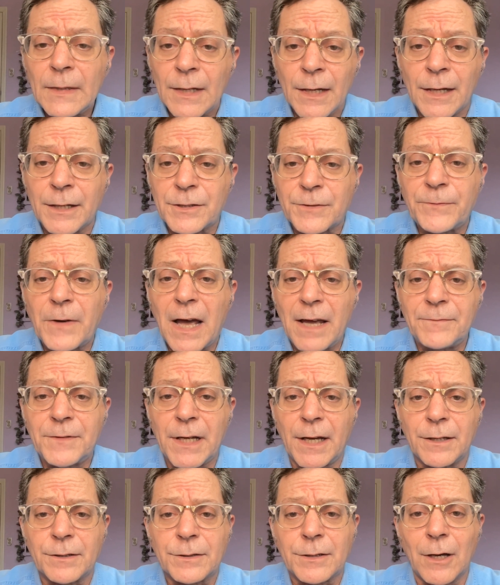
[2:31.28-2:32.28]
it's 5
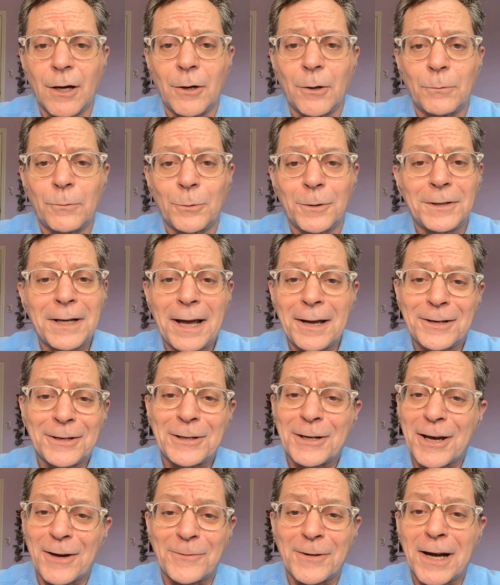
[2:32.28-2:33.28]
days, so we're not going
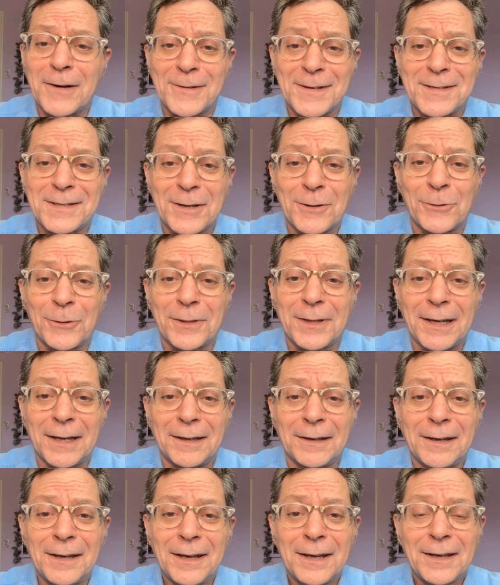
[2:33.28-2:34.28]
to cover every single
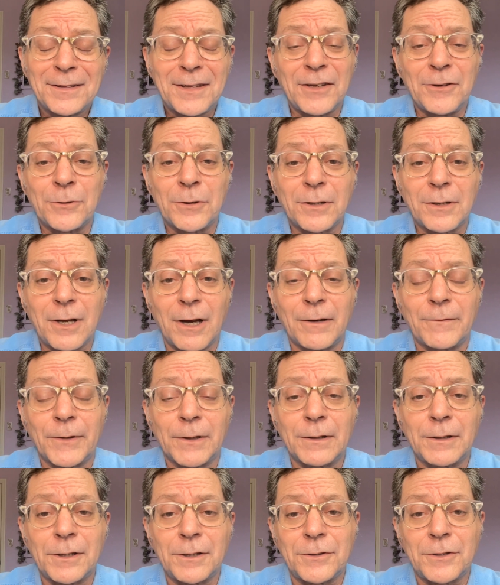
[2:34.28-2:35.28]
thing that you could
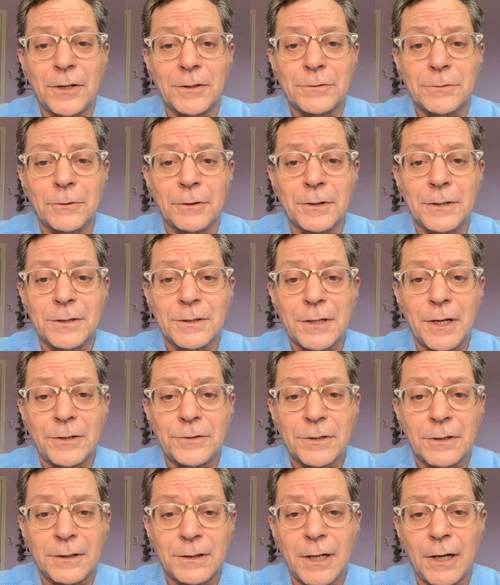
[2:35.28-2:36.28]
cover in industrial
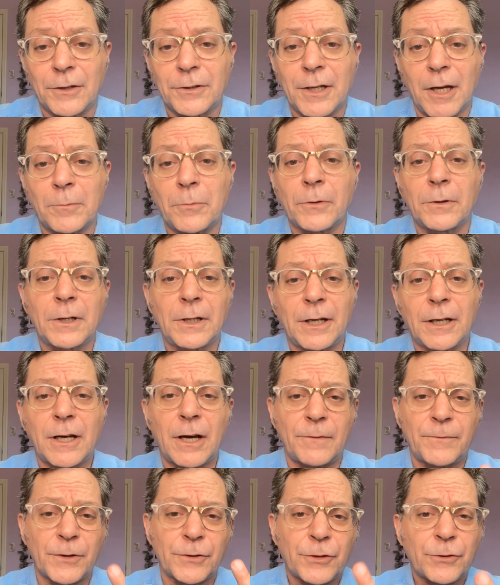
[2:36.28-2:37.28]
organization in healthcare. But we're going to
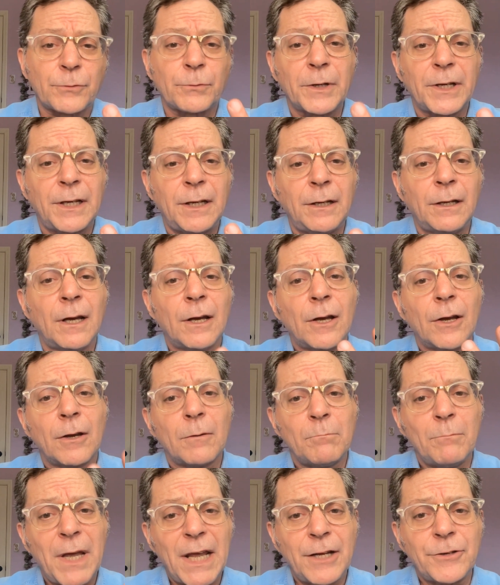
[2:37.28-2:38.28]
cover 3
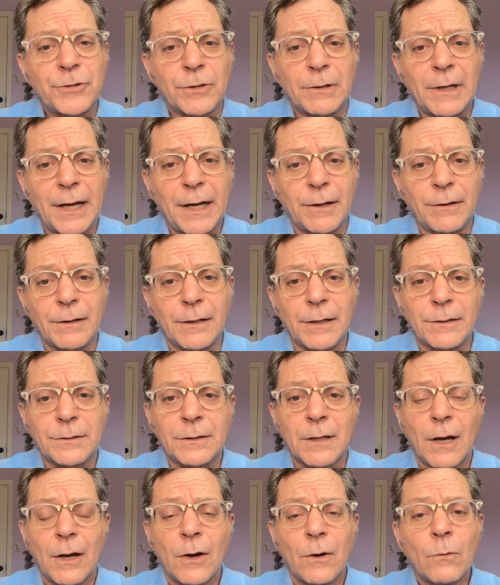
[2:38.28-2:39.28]
major areas.